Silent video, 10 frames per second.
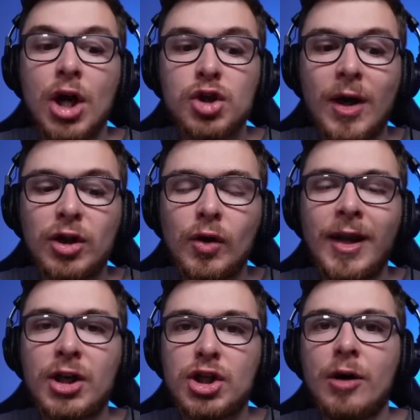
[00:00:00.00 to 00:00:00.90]
So I do
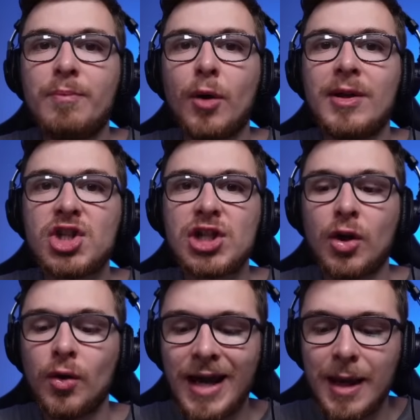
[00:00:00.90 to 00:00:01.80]
like Jarrod Bowen
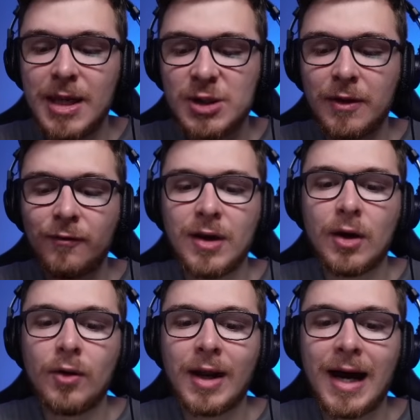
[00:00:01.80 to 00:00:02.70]
still in this
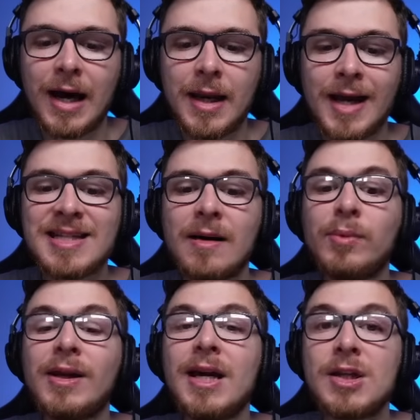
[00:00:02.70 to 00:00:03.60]
midfield, and a
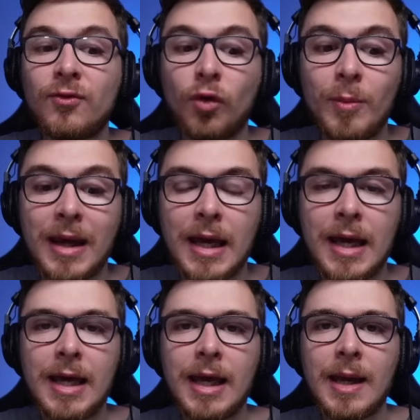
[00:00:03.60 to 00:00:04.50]
template is forming
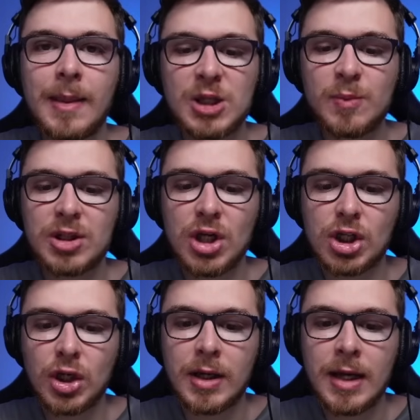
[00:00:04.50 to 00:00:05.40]
in this
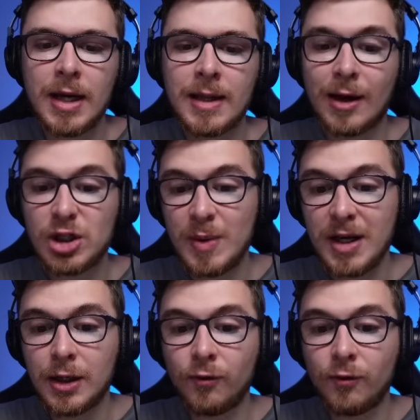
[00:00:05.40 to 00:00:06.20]
position. Now, speaking of